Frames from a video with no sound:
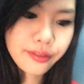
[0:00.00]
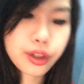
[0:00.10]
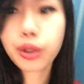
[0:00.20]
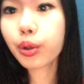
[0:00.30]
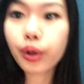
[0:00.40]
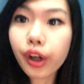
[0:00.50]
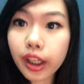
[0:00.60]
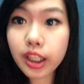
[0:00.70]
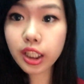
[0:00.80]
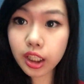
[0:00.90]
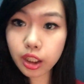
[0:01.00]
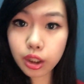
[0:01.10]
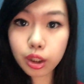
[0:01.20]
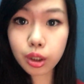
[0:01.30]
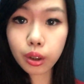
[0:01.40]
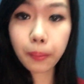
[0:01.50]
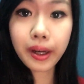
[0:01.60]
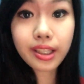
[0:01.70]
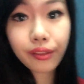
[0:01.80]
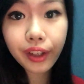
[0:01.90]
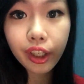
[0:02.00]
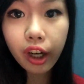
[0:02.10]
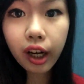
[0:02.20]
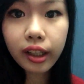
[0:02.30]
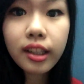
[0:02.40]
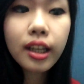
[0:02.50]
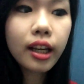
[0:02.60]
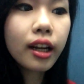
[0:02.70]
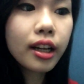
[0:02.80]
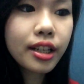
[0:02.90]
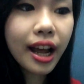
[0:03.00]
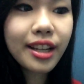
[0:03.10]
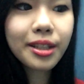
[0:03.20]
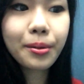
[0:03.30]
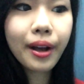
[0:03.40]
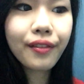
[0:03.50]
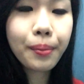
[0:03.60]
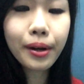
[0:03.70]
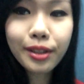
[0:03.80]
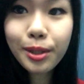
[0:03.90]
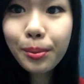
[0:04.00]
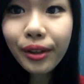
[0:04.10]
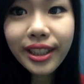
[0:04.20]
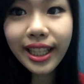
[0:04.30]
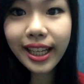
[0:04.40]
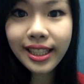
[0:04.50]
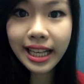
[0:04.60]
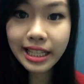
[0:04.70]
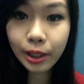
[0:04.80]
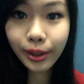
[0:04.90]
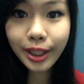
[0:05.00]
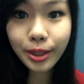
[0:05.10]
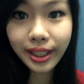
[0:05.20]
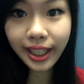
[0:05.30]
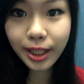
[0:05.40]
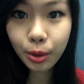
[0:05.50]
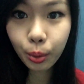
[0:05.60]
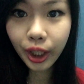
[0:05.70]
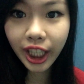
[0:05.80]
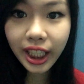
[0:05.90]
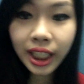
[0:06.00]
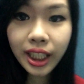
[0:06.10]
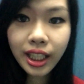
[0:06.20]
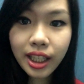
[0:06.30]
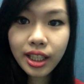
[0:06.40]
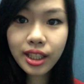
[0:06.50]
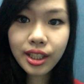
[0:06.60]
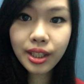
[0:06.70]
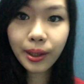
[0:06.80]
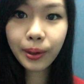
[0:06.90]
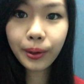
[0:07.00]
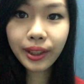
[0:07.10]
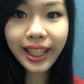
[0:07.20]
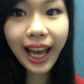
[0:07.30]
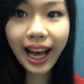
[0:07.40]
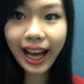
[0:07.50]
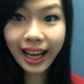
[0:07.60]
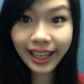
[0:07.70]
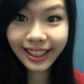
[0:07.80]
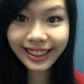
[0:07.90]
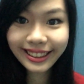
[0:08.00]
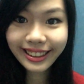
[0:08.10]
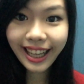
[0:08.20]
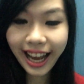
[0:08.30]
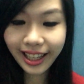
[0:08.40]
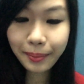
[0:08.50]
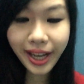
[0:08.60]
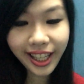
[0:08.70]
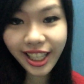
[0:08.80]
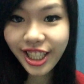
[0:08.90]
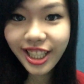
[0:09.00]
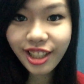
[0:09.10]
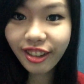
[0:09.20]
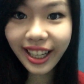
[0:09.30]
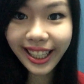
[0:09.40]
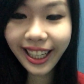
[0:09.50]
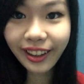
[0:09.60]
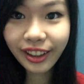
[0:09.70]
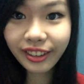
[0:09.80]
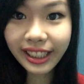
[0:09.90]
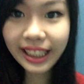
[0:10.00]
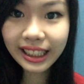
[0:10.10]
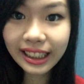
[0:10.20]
have to continue to persevere on. I still have about 2 more days, excluding today, to work. So yeah, I think my energy is running out already.